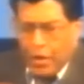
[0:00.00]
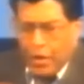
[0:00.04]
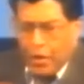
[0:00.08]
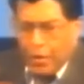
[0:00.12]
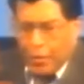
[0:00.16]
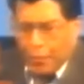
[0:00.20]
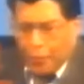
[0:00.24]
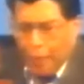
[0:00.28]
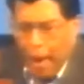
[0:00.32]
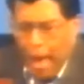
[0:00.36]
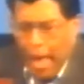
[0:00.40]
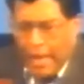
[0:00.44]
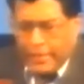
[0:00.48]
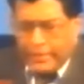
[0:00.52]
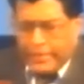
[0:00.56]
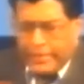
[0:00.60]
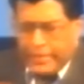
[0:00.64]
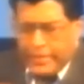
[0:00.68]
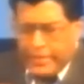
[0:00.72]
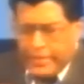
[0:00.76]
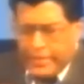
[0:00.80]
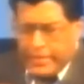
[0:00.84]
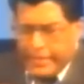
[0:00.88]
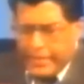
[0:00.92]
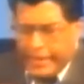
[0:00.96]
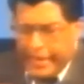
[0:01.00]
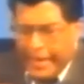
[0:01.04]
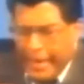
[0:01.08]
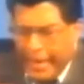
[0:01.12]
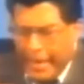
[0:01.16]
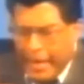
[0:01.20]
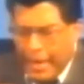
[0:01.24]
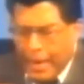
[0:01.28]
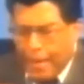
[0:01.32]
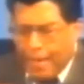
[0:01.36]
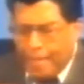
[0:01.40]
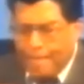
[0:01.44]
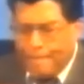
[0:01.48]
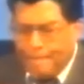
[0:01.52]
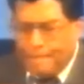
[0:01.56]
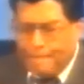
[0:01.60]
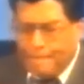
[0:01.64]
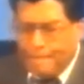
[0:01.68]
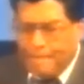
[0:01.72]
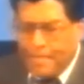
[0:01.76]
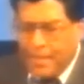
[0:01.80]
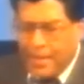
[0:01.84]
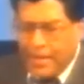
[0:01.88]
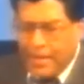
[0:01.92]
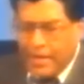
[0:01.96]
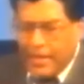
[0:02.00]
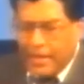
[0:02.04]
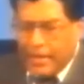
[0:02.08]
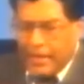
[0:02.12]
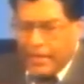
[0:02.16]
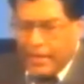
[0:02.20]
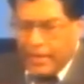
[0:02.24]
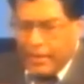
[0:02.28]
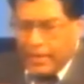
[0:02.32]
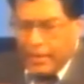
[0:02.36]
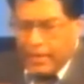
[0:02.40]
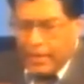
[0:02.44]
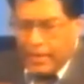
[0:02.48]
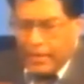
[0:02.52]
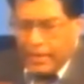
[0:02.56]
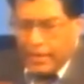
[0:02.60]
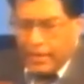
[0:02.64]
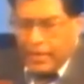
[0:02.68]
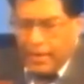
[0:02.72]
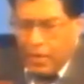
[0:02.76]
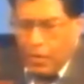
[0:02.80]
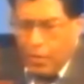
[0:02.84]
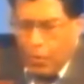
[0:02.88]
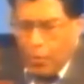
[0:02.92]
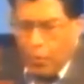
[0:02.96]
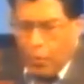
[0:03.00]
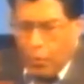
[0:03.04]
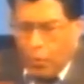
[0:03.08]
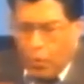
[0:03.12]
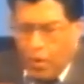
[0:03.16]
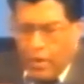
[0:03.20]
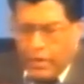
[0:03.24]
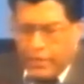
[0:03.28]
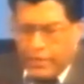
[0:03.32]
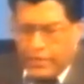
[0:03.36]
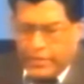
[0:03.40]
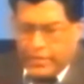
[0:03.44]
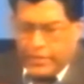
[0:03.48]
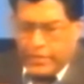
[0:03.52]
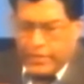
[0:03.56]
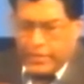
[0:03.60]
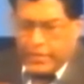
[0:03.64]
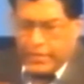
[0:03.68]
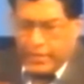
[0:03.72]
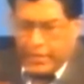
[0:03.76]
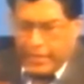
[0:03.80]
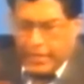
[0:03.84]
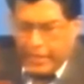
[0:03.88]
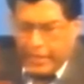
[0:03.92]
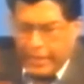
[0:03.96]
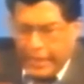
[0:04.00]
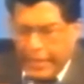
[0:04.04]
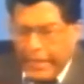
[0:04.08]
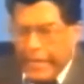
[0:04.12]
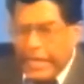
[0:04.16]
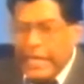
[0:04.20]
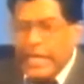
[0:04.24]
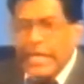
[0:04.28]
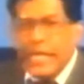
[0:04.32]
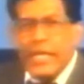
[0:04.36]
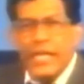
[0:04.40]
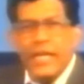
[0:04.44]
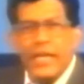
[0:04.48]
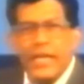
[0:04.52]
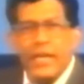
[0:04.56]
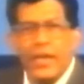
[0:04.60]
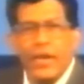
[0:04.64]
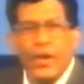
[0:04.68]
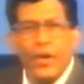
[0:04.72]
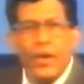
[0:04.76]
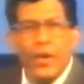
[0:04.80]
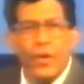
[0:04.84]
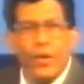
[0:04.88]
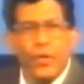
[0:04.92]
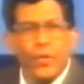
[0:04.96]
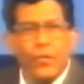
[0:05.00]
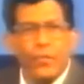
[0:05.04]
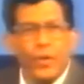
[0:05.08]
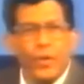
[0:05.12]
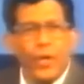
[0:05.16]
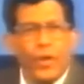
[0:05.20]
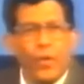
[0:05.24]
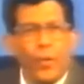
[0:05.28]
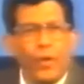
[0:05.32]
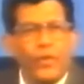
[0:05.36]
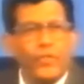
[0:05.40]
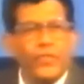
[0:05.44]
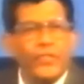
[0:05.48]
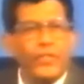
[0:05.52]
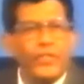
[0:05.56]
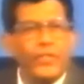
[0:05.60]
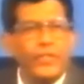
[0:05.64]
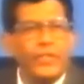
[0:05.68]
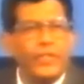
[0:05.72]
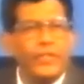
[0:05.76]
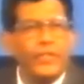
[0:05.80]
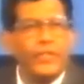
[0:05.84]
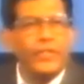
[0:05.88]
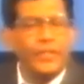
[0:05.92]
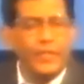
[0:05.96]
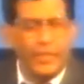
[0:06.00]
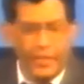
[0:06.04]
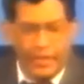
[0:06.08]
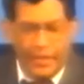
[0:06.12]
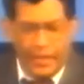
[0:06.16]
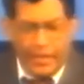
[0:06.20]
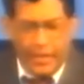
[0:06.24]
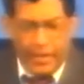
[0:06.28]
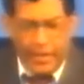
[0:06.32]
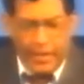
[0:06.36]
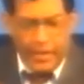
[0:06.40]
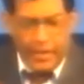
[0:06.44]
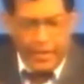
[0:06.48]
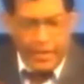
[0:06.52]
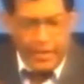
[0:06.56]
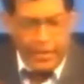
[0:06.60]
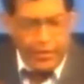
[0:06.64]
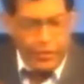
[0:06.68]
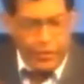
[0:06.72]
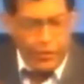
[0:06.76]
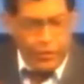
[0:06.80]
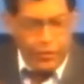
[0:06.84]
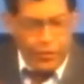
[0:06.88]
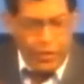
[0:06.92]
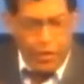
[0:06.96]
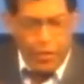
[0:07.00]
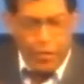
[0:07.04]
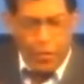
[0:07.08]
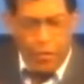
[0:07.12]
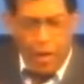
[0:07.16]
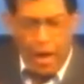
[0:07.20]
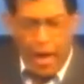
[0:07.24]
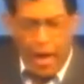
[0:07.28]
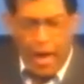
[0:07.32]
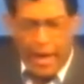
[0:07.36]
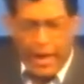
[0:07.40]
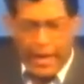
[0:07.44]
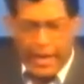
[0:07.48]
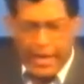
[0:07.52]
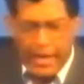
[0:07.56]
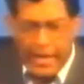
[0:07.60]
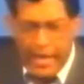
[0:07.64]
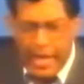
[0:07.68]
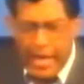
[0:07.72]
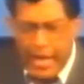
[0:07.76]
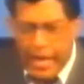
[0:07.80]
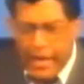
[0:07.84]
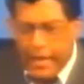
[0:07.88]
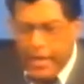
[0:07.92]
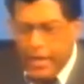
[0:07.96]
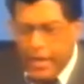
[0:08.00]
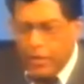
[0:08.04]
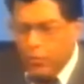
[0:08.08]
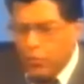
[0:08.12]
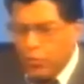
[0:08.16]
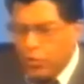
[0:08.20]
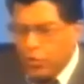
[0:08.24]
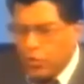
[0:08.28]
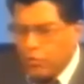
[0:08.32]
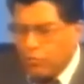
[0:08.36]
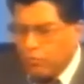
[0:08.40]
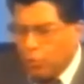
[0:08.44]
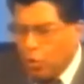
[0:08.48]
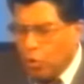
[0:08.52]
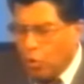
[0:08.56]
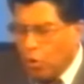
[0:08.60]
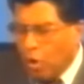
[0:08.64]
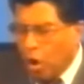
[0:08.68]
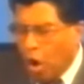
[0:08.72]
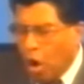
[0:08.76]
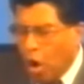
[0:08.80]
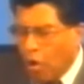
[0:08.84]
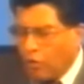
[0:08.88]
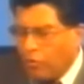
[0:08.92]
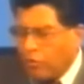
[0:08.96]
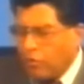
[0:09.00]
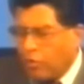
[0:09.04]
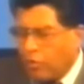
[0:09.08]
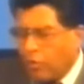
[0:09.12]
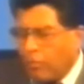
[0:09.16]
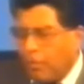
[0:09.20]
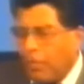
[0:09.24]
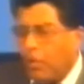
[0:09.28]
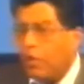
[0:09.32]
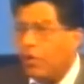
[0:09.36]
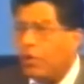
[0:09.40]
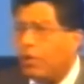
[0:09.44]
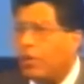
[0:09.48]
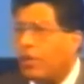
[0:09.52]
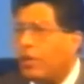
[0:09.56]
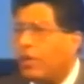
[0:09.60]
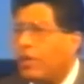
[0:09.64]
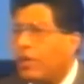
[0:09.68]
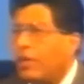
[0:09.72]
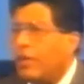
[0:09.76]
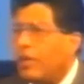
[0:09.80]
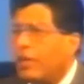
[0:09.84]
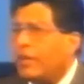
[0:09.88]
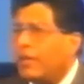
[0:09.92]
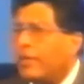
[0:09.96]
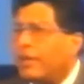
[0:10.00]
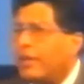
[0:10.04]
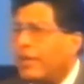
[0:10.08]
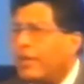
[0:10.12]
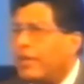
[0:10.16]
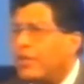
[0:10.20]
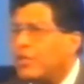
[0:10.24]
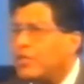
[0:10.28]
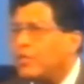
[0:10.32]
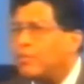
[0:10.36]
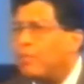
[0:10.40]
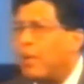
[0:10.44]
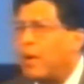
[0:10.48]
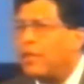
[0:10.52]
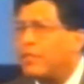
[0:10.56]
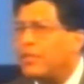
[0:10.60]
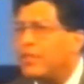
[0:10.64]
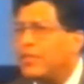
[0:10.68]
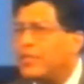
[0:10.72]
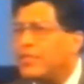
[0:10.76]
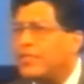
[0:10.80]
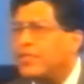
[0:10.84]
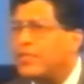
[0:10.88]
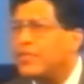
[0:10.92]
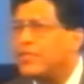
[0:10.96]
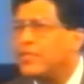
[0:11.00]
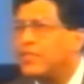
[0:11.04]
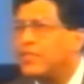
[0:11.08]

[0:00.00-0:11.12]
granted him what he requested." Can you see why he was more honorable than his brothers?